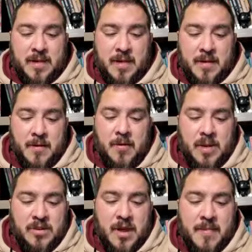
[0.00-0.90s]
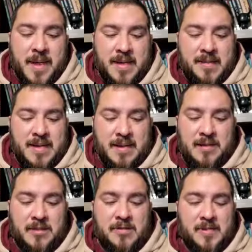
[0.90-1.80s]
The only drawback is that
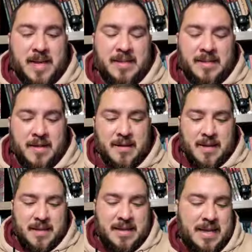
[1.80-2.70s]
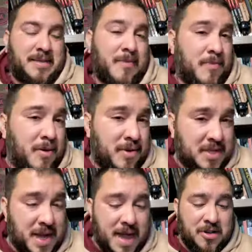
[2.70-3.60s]
to use Blade Song, it takes a
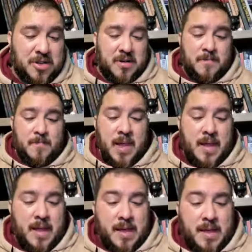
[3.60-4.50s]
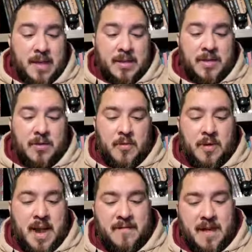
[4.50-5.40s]
bonus action. So you
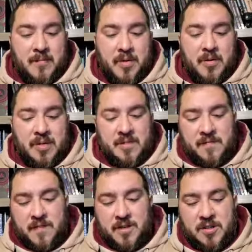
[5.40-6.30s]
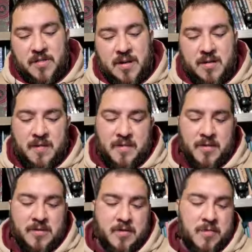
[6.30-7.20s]
won't have that bonus the first round if you
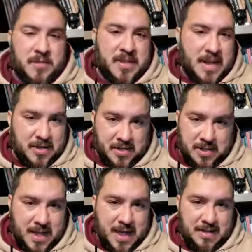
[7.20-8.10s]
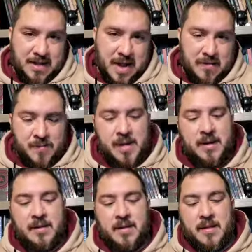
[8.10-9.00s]
used your bonus action to cast Shadow Blade.